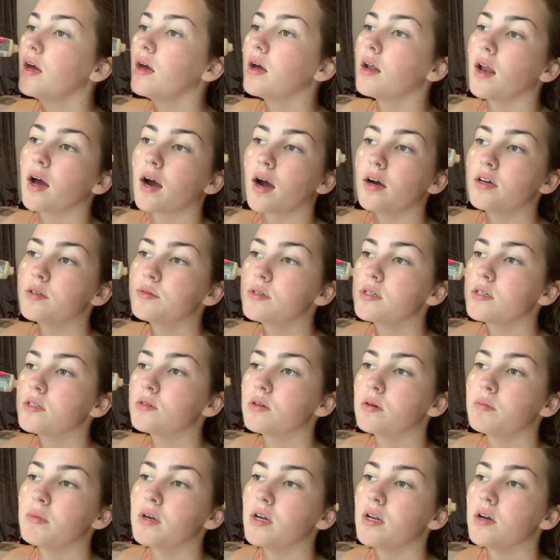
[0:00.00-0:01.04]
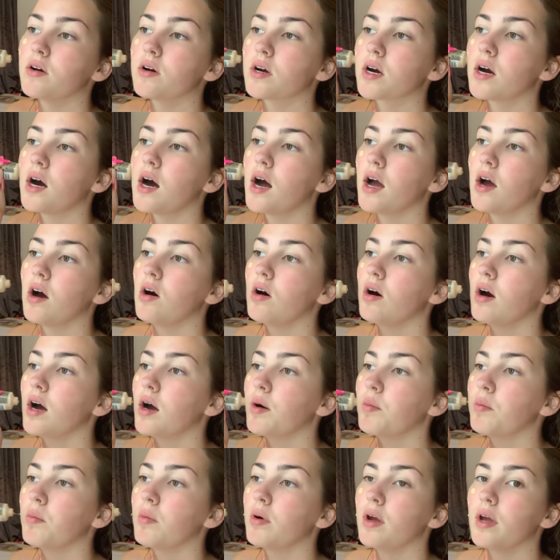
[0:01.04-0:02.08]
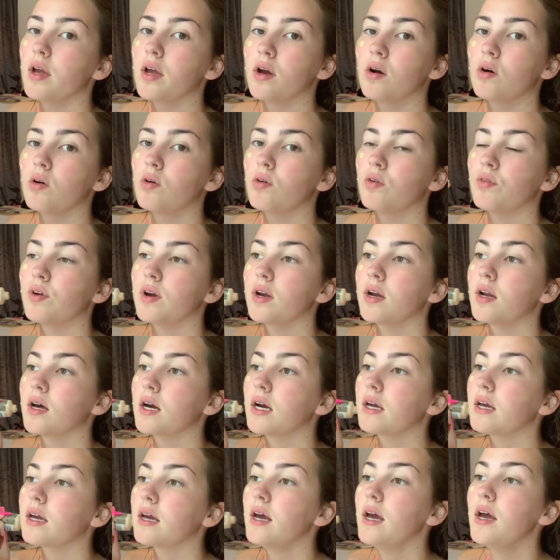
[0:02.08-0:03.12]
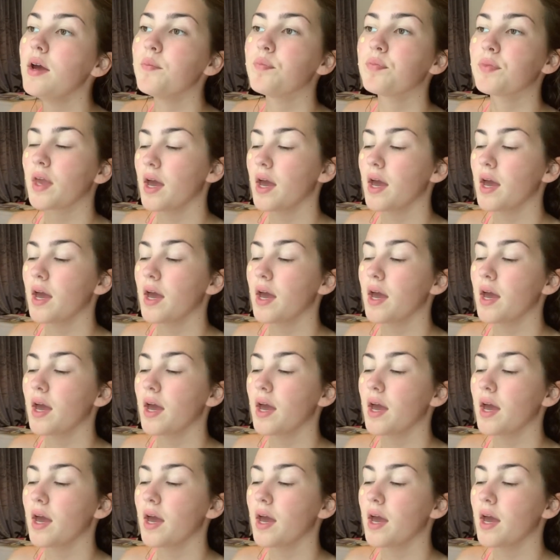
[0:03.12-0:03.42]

Like, I was speaking to Amelia and Kyle, and we all really like it.